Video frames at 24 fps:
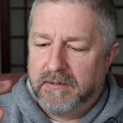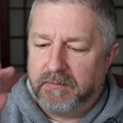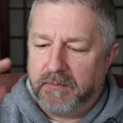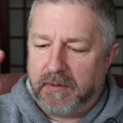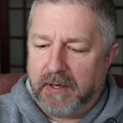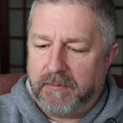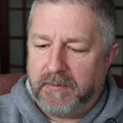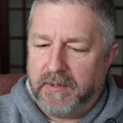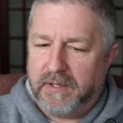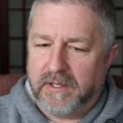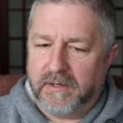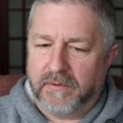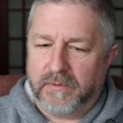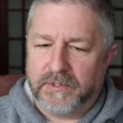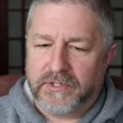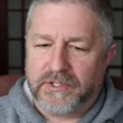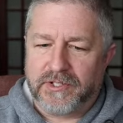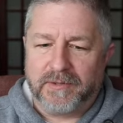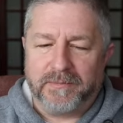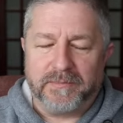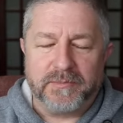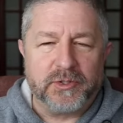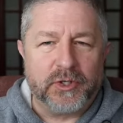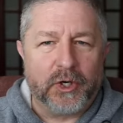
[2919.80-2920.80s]
Maybe there was
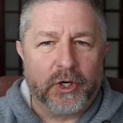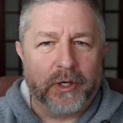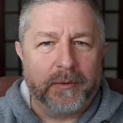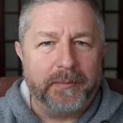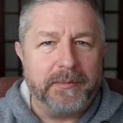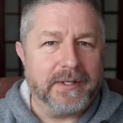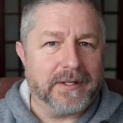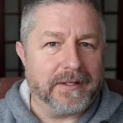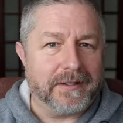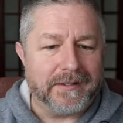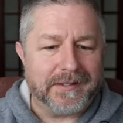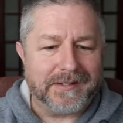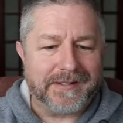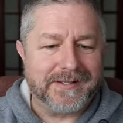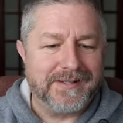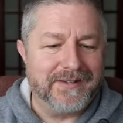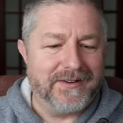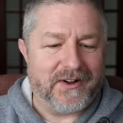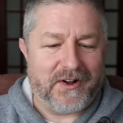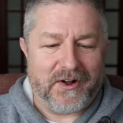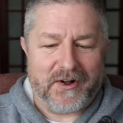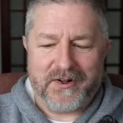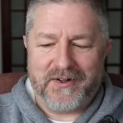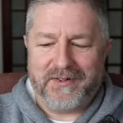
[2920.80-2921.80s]
some turbulence
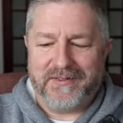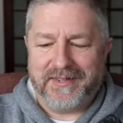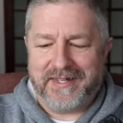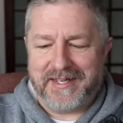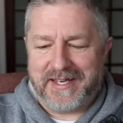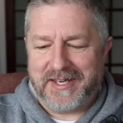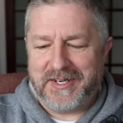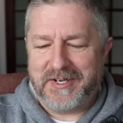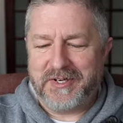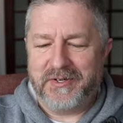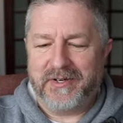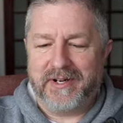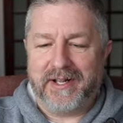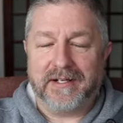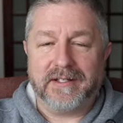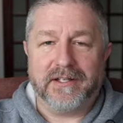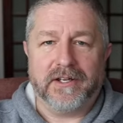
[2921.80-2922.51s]
on the internet.